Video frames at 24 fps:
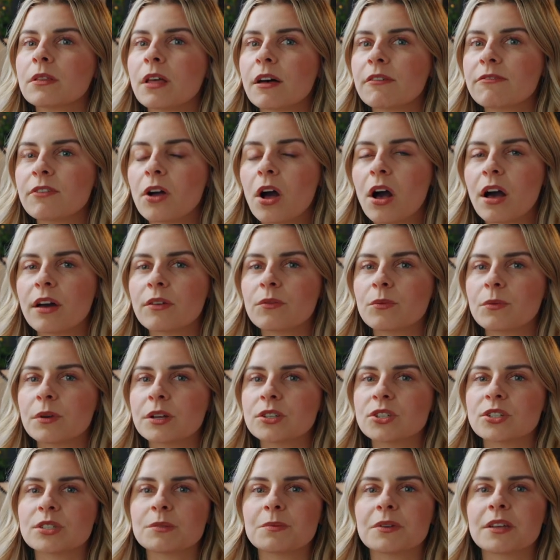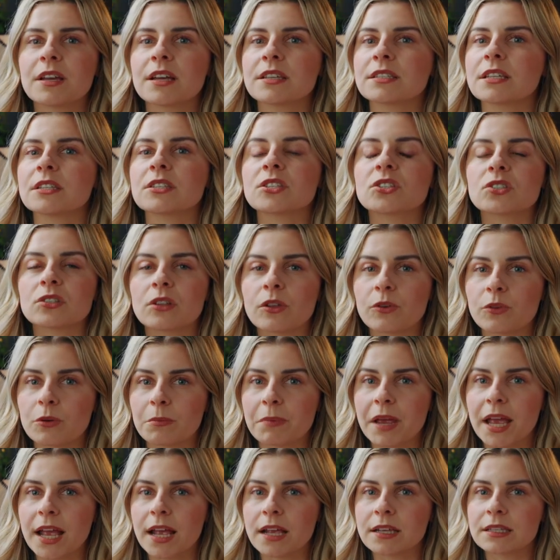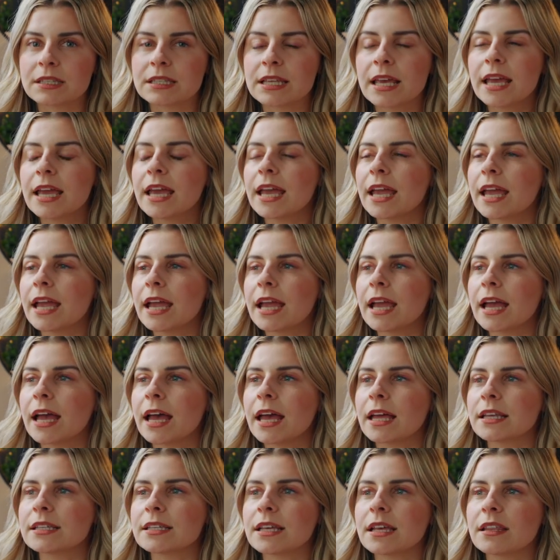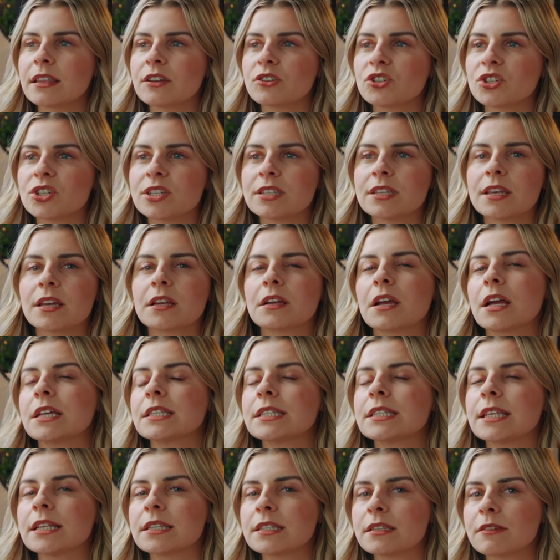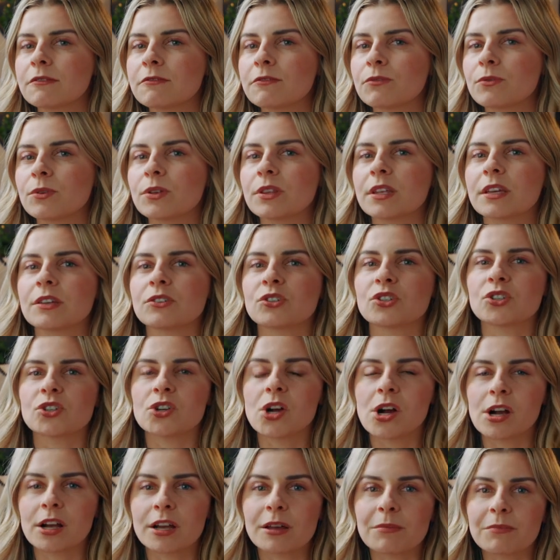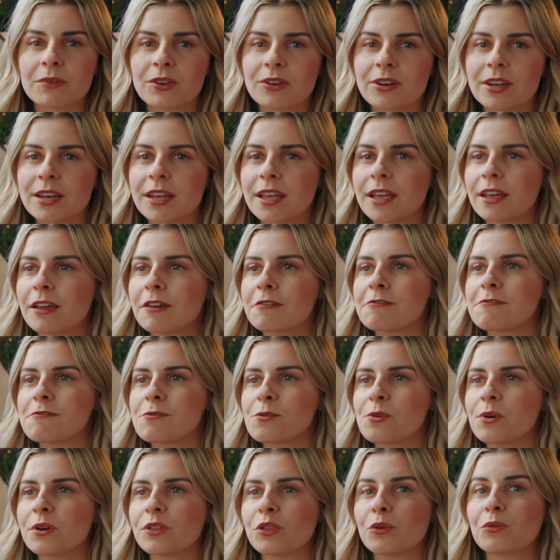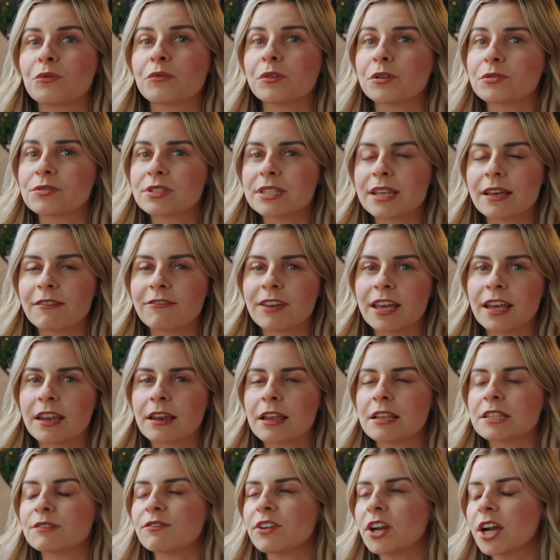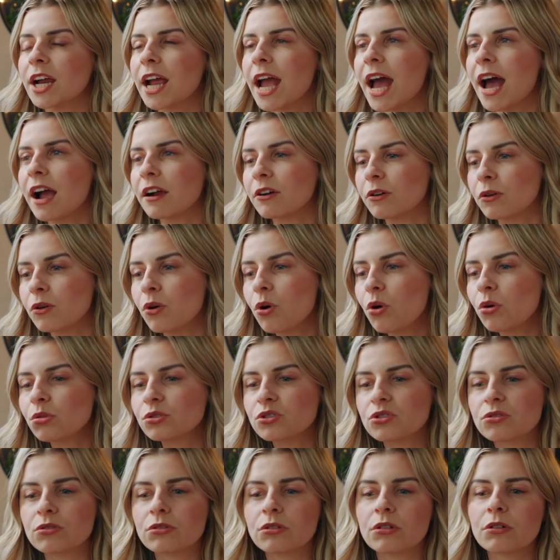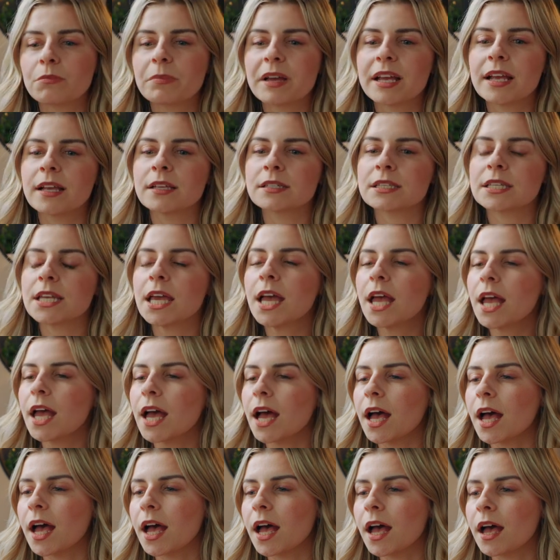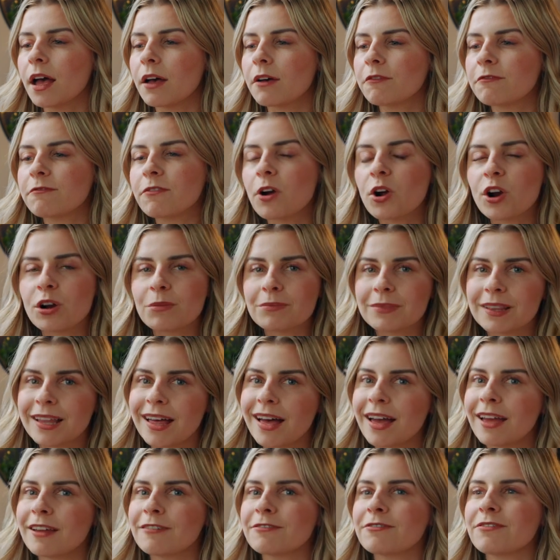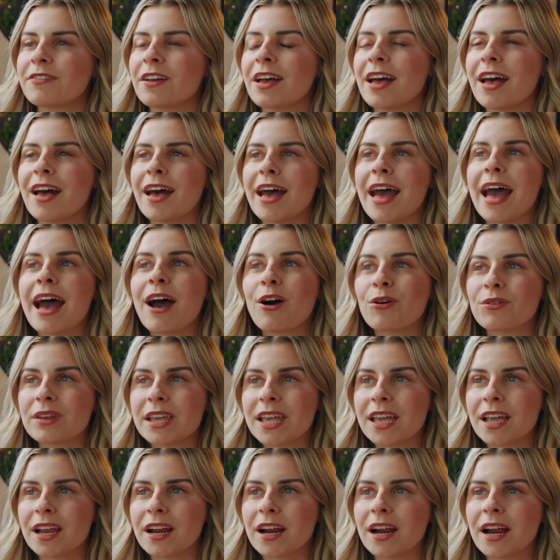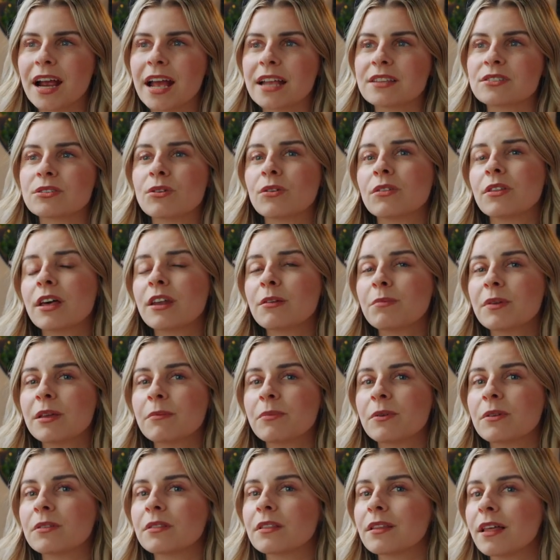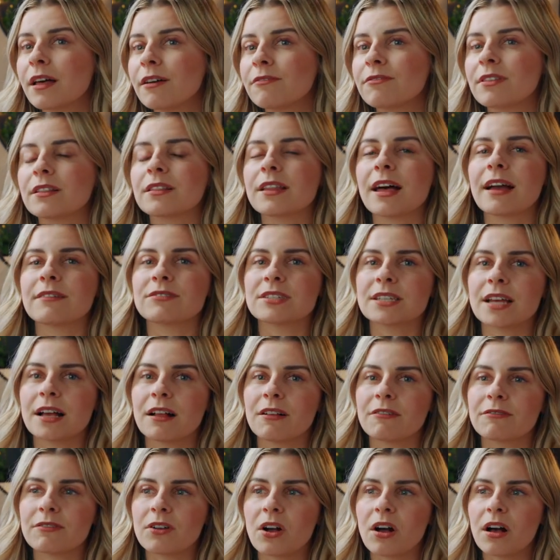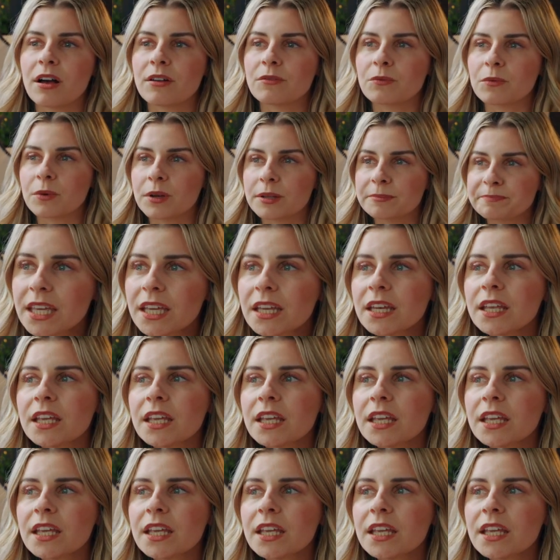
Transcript: love Cottonwood just because it's slower pace and there's just like a sense of really strong community for the roots of it. It's very agricultural based, farm life out here. And so a lot of people love the lifestyle of Cottonwood. In